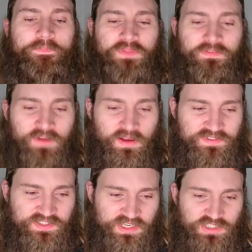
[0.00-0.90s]

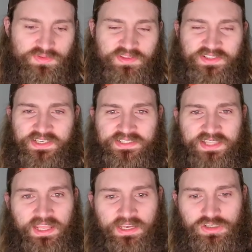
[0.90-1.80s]
5'6" with a
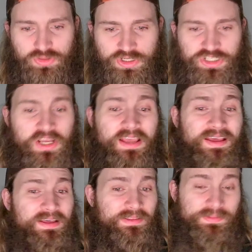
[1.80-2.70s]
68-inch reach.
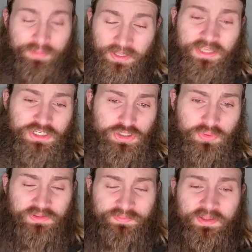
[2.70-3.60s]
The big
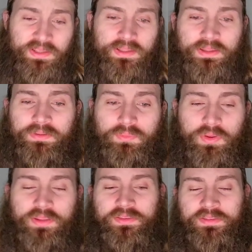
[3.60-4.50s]
issue
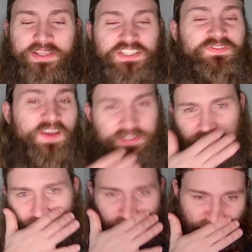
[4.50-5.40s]
with this fight
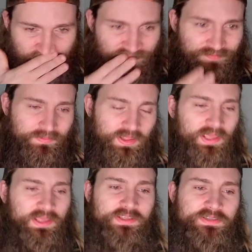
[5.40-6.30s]
to me
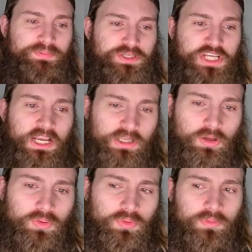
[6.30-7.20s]
is
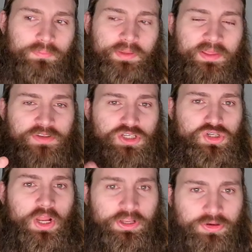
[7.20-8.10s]
Pacheco being the
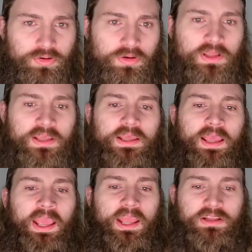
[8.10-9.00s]
striker
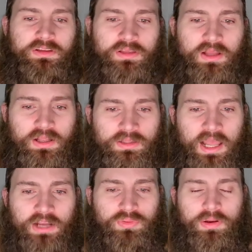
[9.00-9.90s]
and
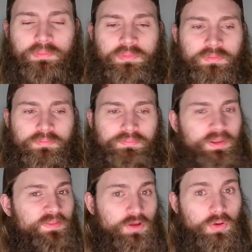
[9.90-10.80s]
Loughran
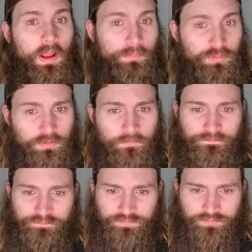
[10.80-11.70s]
being the grappler.
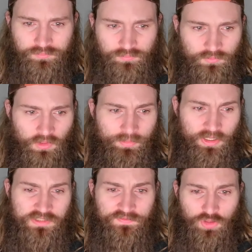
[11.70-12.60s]

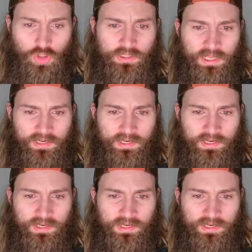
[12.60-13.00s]
Because if you look at it,